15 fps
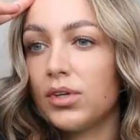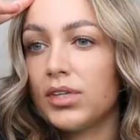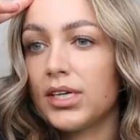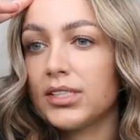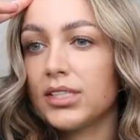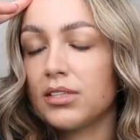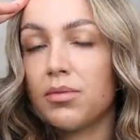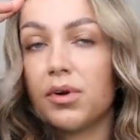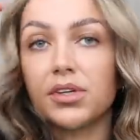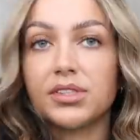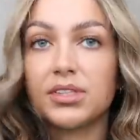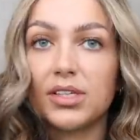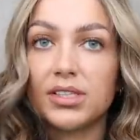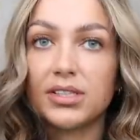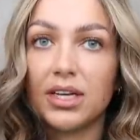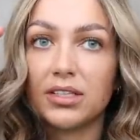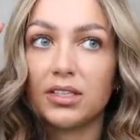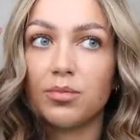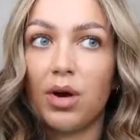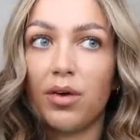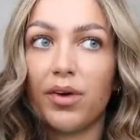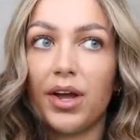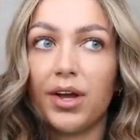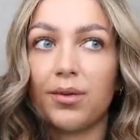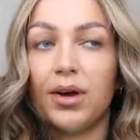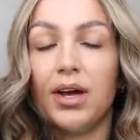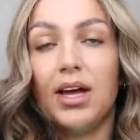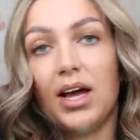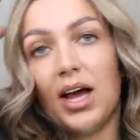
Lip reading: What day is it tomorrow? It's Thursday tomorrow.